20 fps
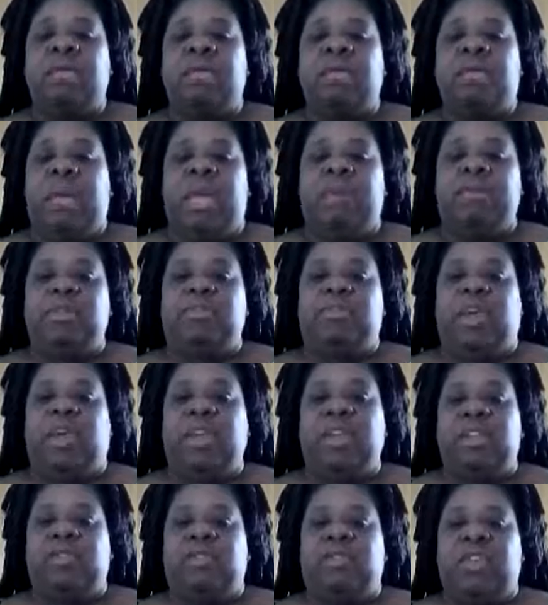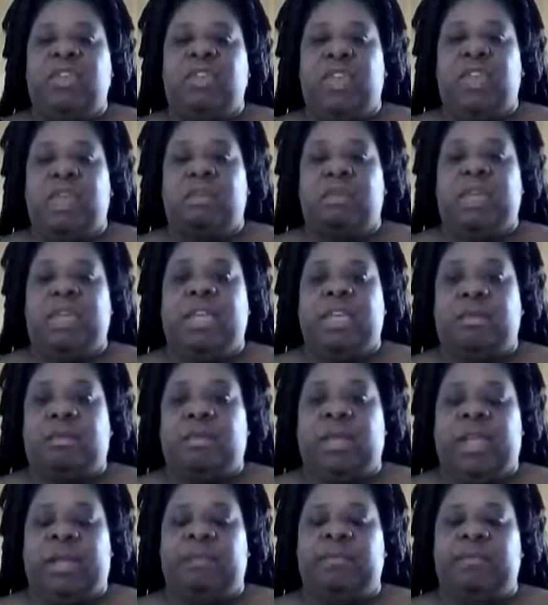Babies, write the vision and make it
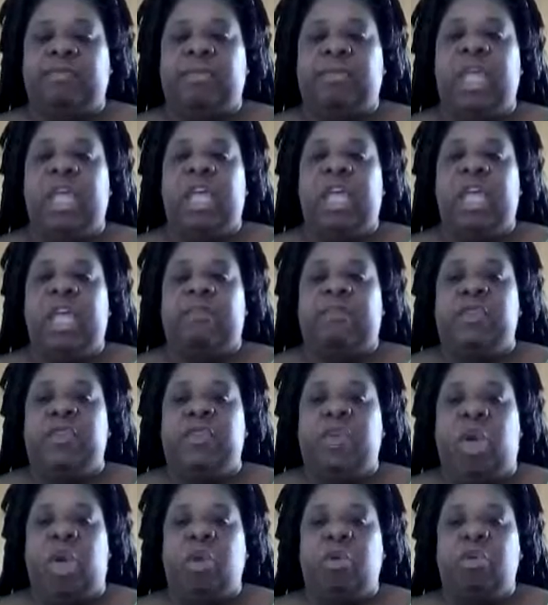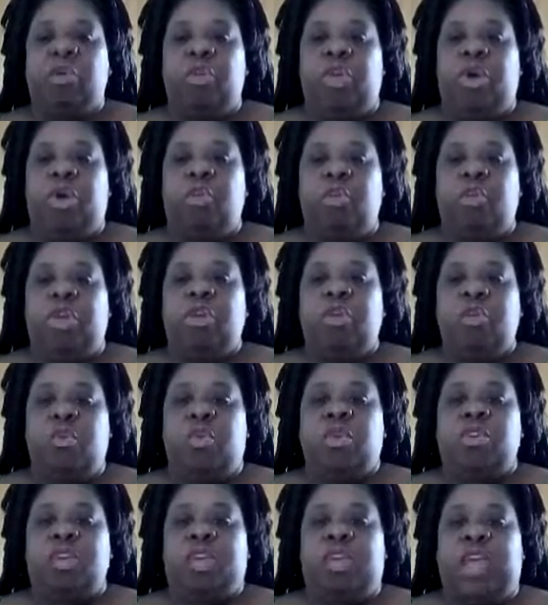plain. If you don't know where you
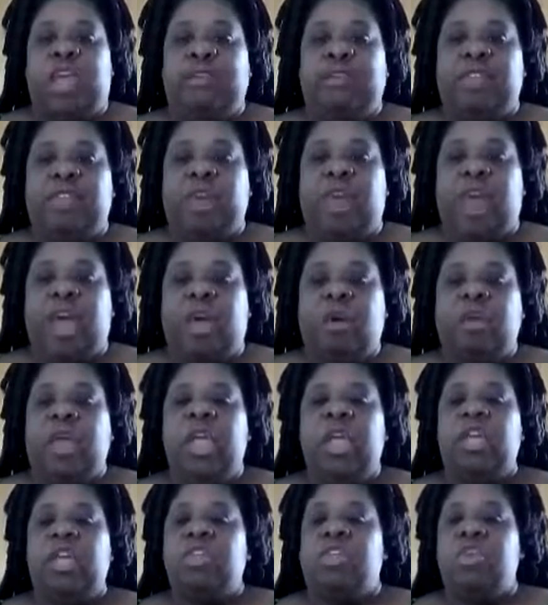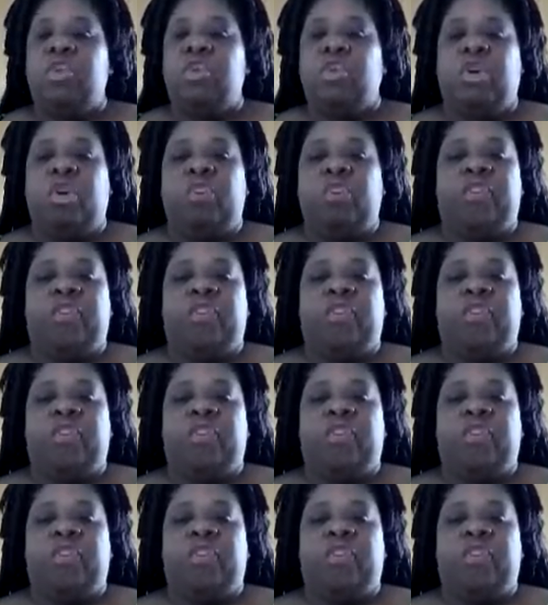want your life to go, you will